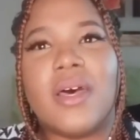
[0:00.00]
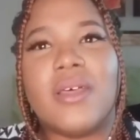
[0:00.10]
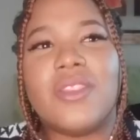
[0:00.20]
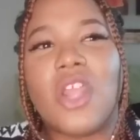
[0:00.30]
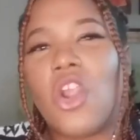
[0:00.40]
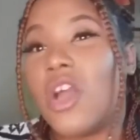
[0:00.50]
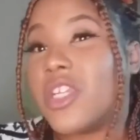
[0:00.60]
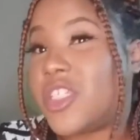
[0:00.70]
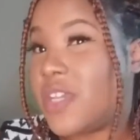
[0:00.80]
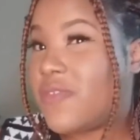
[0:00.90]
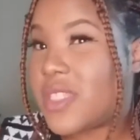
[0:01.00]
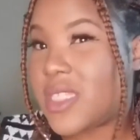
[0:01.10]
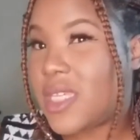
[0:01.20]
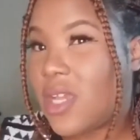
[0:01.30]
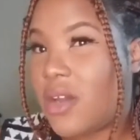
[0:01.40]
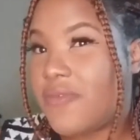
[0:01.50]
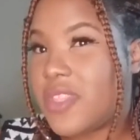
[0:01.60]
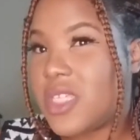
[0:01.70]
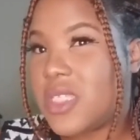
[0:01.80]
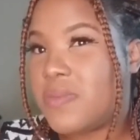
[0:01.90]
the longevity of
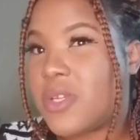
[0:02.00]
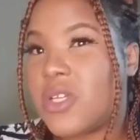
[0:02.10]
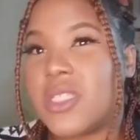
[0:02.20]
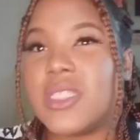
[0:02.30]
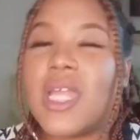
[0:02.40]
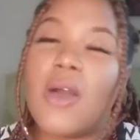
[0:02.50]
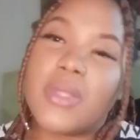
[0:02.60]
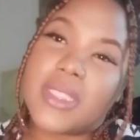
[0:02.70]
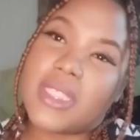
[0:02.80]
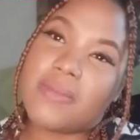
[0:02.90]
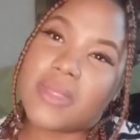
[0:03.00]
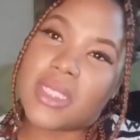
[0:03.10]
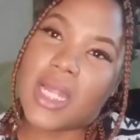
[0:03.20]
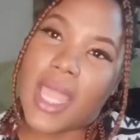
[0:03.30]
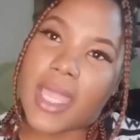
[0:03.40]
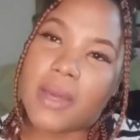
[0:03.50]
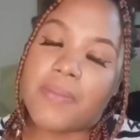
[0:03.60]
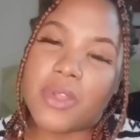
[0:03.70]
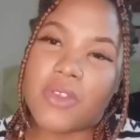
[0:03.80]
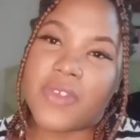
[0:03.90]
this, because now it seems like a
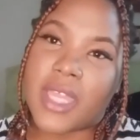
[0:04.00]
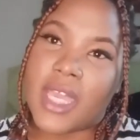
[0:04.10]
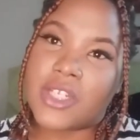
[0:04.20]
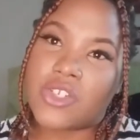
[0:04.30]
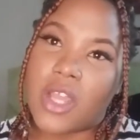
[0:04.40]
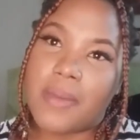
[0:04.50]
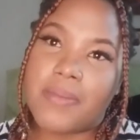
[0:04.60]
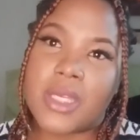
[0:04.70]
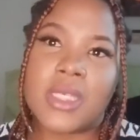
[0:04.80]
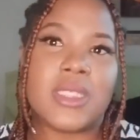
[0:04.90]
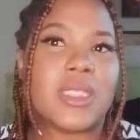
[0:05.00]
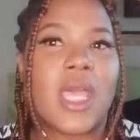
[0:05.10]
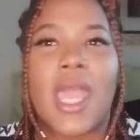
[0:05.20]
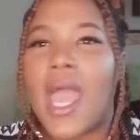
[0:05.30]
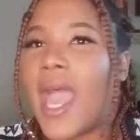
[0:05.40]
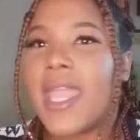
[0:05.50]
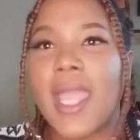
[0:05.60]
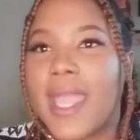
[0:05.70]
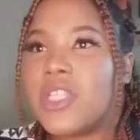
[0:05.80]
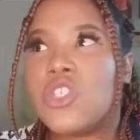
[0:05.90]
bit of a cash grab, because
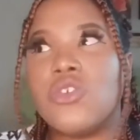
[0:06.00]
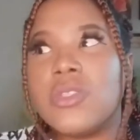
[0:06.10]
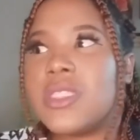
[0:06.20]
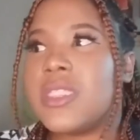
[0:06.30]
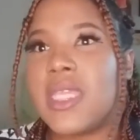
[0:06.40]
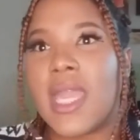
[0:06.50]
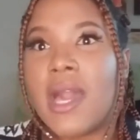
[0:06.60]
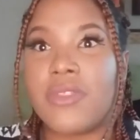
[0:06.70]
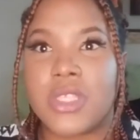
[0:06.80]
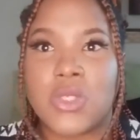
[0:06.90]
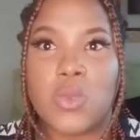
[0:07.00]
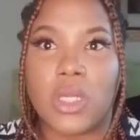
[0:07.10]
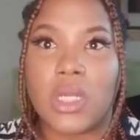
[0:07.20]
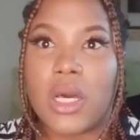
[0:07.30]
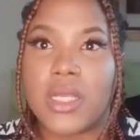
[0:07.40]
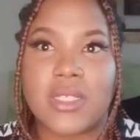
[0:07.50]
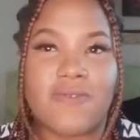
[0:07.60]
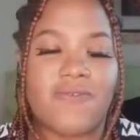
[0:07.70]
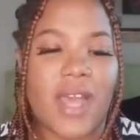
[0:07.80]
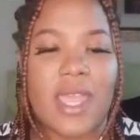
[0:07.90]
I don't see how this will last
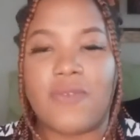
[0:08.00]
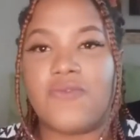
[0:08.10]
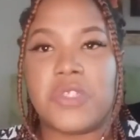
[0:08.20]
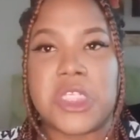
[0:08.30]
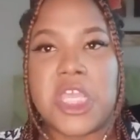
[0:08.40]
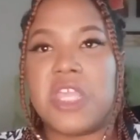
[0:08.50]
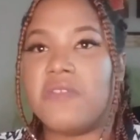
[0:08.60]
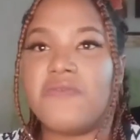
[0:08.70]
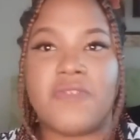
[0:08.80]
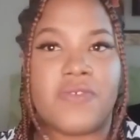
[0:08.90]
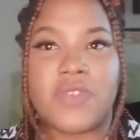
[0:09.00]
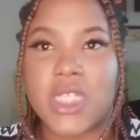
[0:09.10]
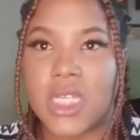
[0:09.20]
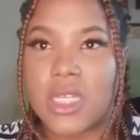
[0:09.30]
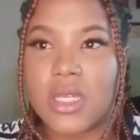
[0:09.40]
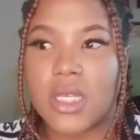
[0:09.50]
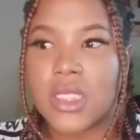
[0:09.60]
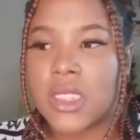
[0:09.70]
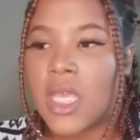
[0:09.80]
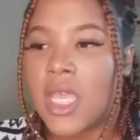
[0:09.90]
5, 10, 15
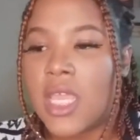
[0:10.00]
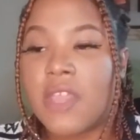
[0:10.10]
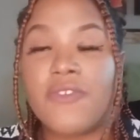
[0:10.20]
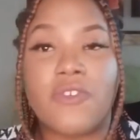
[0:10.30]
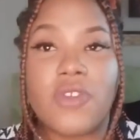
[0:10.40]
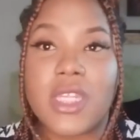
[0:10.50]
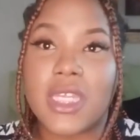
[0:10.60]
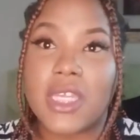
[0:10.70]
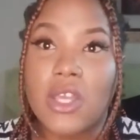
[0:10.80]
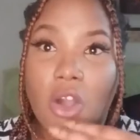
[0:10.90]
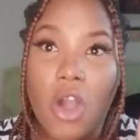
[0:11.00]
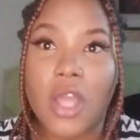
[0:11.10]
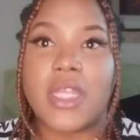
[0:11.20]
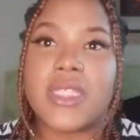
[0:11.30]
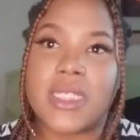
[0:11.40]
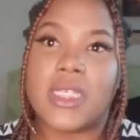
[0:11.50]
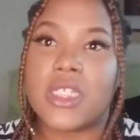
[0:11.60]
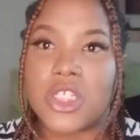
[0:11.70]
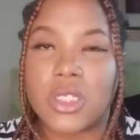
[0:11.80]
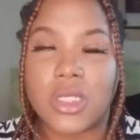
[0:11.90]
years. If already on its
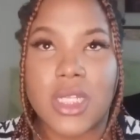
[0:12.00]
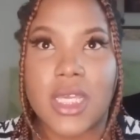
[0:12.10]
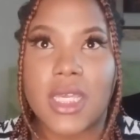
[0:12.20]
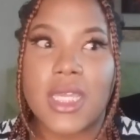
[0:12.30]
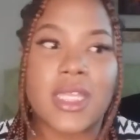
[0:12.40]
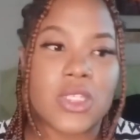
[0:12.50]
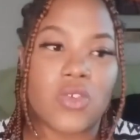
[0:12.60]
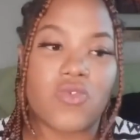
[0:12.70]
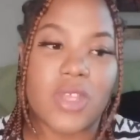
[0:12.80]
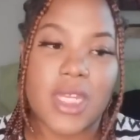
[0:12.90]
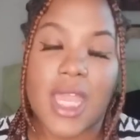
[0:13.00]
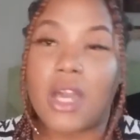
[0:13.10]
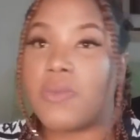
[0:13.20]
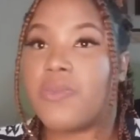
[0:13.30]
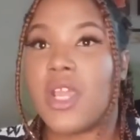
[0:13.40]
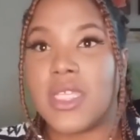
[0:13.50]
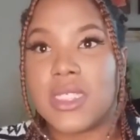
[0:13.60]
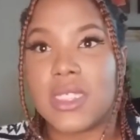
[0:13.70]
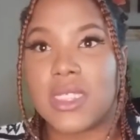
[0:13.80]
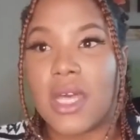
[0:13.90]
initial day, it's already
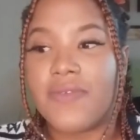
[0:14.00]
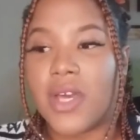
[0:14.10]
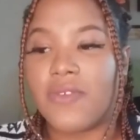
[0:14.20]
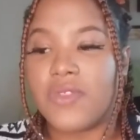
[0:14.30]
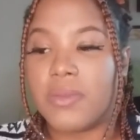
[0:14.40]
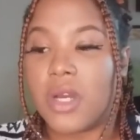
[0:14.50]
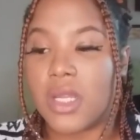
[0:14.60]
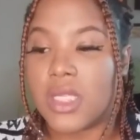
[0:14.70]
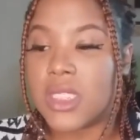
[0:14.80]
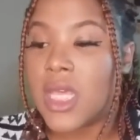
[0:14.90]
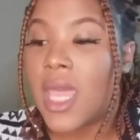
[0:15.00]
outpriced itself out of the market.